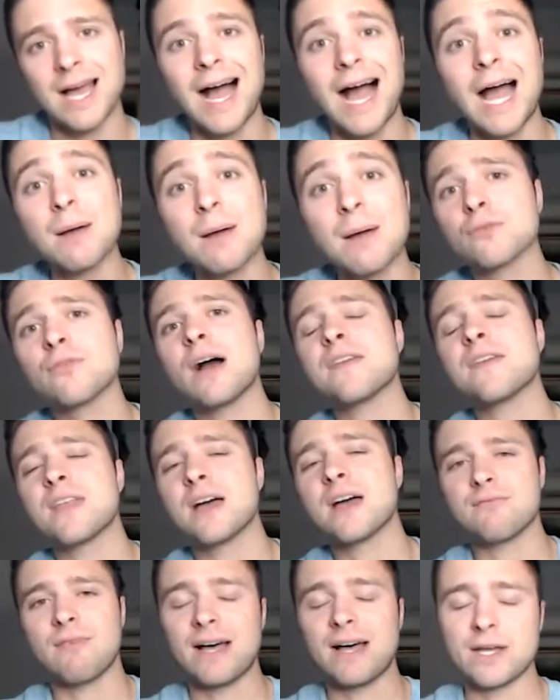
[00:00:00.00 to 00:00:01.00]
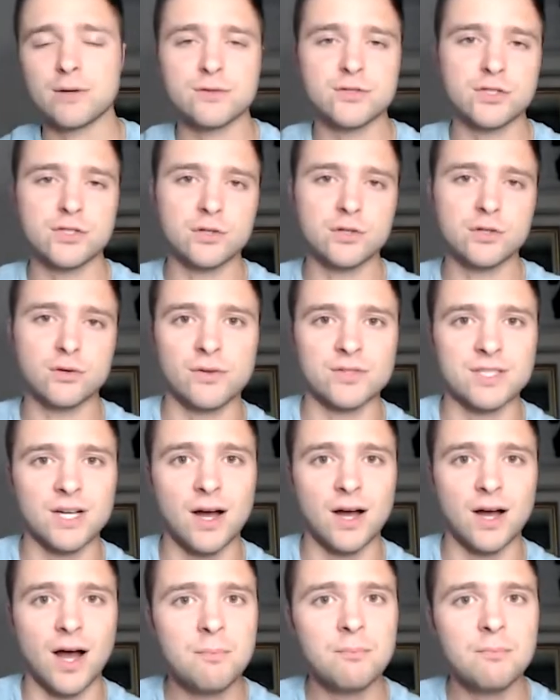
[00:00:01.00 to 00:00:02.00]
I provide that value to you in real
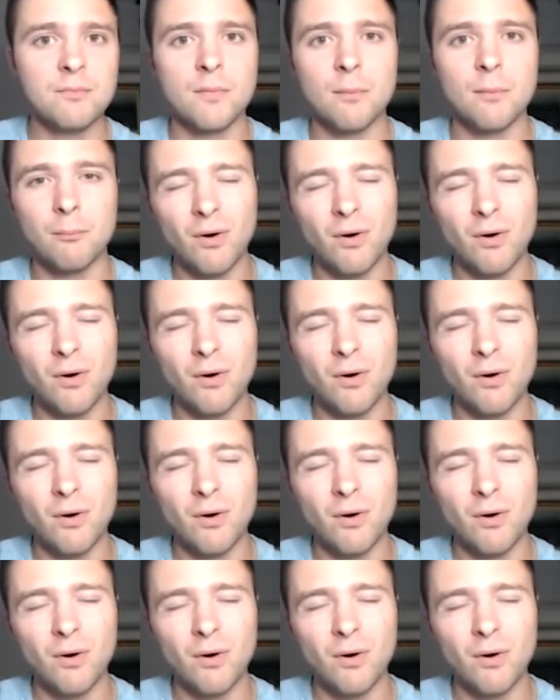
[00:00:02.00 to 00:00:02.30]
time.